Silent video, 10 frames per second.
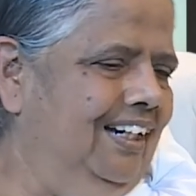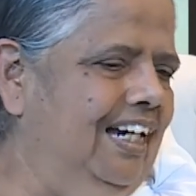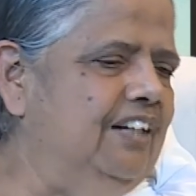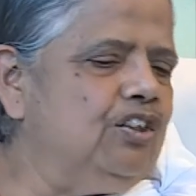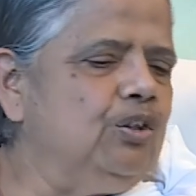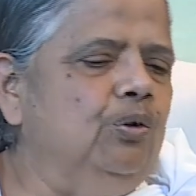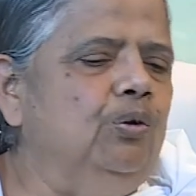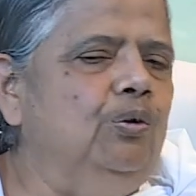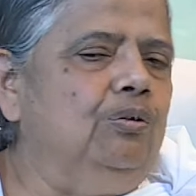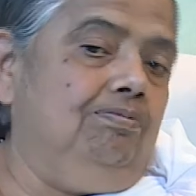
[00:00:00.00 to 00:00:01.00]
And
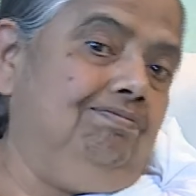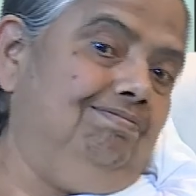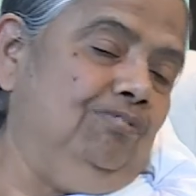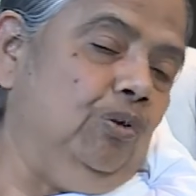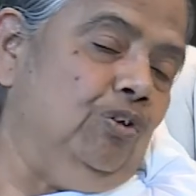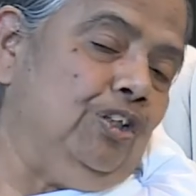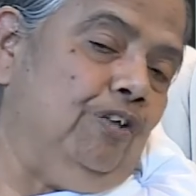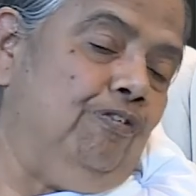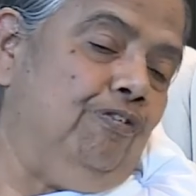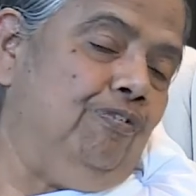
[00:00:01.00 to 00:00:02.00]
so those of